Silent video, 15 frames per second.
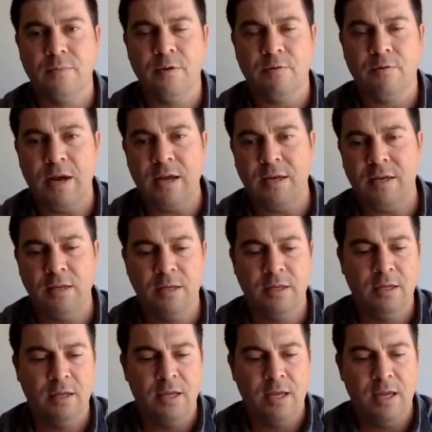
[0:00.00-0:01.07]
right?
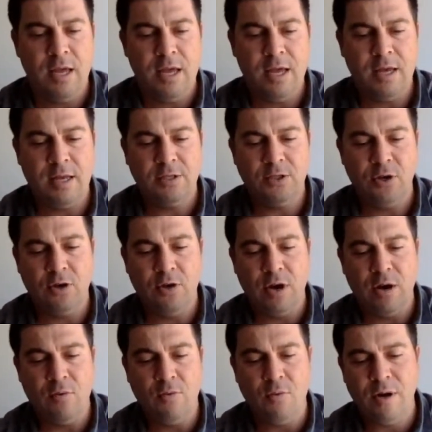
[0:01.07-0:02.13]
And so
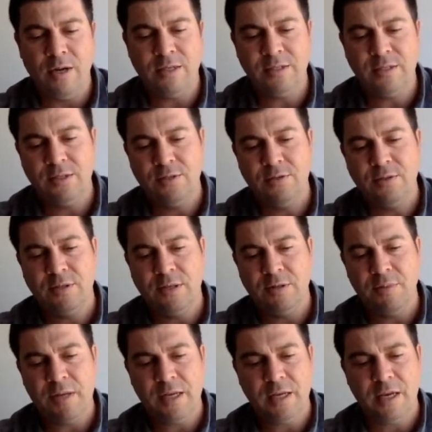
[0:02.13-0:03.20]
I want us to
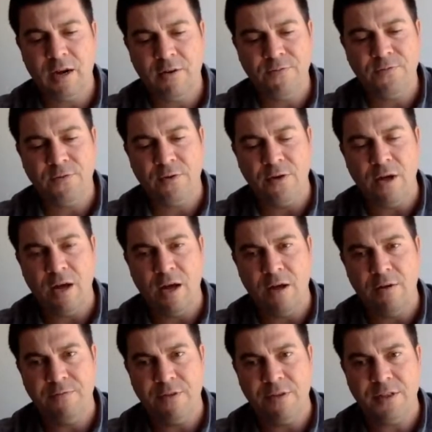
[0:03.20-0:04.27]
be careful
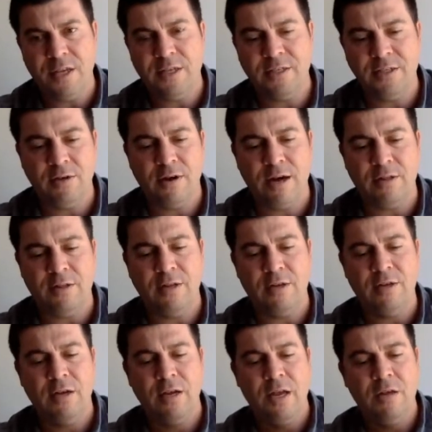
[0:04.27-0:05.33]
of the things that are out
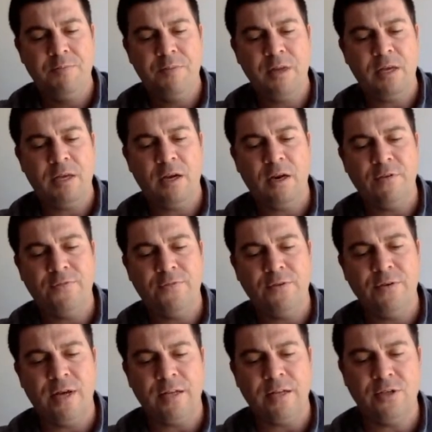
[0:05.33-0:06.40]
there. Be careful
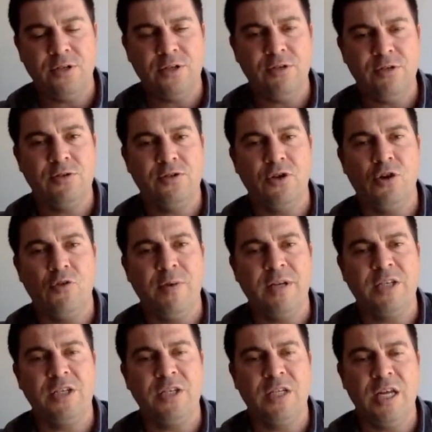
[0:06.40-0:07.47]
not to do so
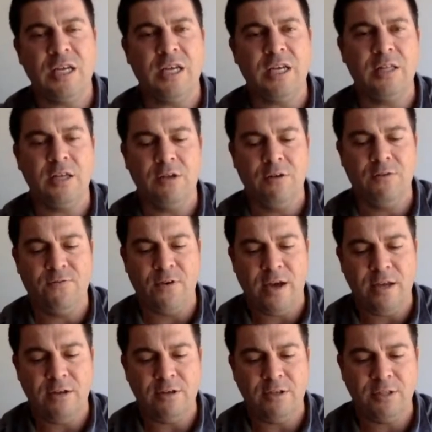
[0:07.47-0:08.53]
much digging that you
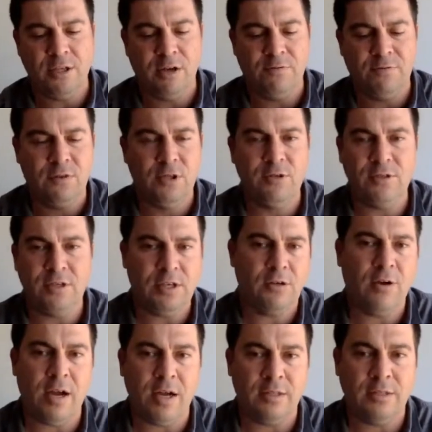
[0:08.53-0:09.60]
find yourself losing
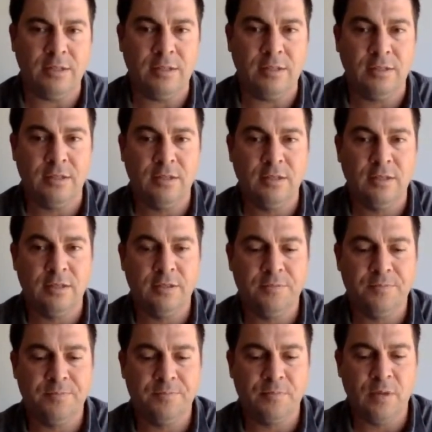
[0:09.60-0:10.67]
Christ.
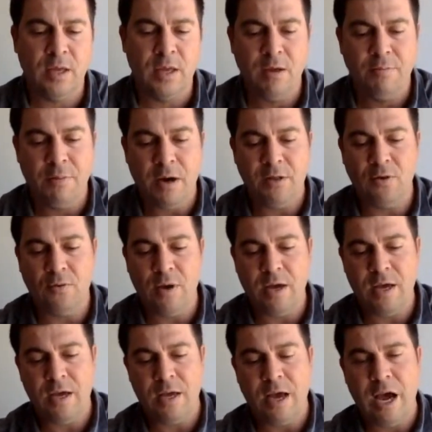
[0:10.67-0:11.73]
By the
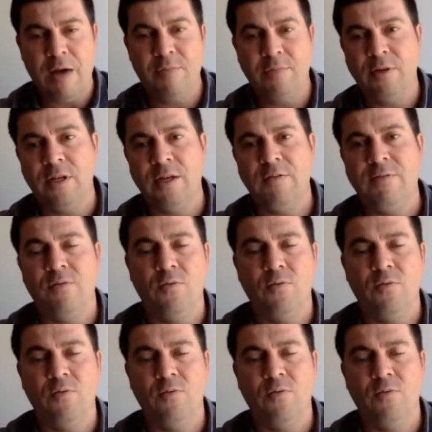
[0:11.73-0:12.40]
way, I believe